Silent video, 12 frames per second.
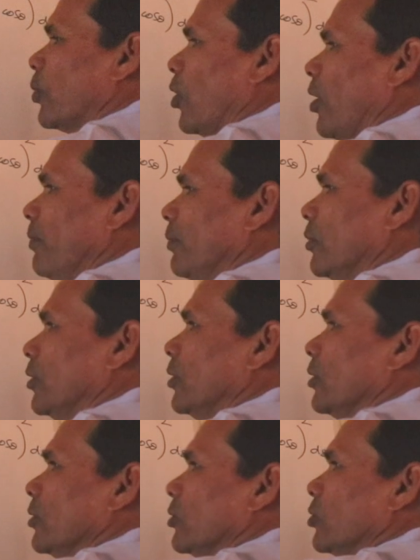from
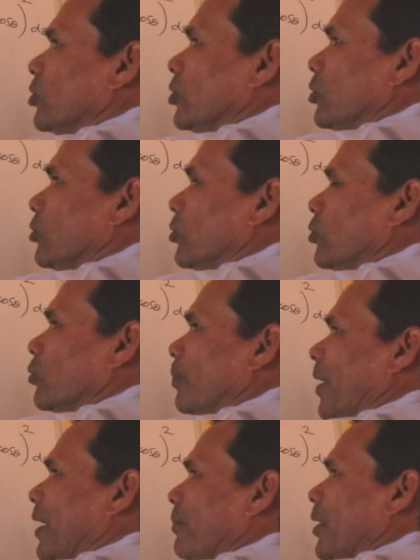0 to
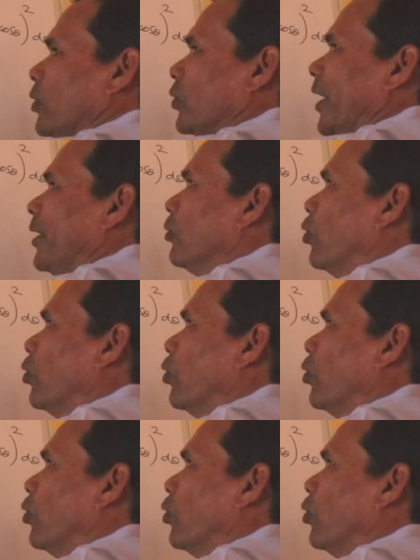pi by 2 and